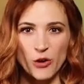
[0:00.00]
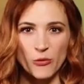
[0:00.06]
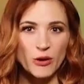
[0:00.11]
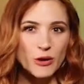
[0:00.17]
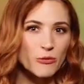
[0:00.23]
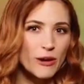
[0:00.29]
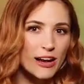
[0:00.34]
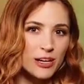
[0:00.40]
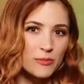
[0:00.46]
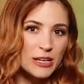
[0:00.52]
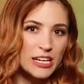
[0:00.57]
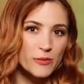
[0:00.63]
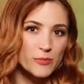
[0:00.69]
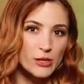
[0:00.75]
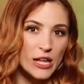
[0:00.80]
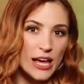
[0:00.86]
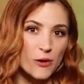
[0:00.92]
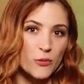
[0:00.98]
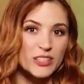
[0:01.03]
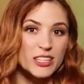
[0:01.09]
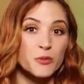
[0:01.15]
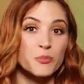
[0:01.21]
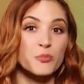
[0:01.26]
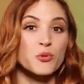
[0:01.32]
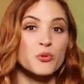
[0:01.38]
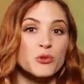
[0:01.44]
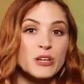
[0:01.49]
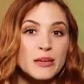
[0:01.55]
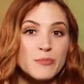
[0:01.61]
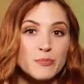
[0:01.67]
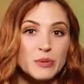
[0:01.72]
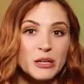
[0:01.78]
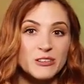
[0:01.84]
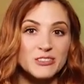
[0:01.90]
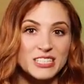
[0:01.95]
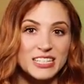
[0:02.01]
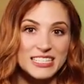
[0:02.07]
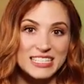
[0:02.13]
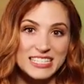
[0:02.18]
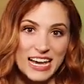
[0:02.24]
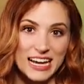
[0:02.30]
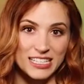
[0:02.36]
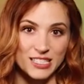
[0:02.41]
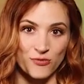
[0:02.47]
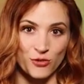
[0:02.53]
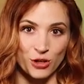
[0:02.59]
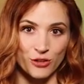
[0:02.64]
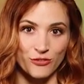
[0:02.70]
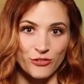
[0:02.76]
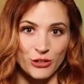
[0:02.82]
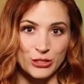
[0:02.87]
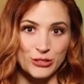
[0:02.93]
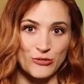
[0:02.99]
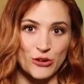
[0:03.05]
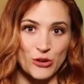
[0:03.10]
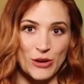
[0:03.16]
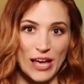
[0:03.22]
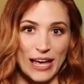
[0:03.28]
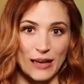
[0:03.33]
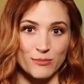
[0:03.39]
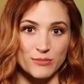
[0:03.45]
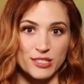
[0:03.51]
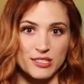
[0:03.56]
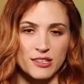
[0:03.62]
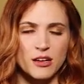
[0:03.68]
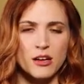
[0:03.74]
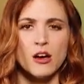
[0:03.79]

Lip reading: We recommend playing with the pre-built decks for your first few games.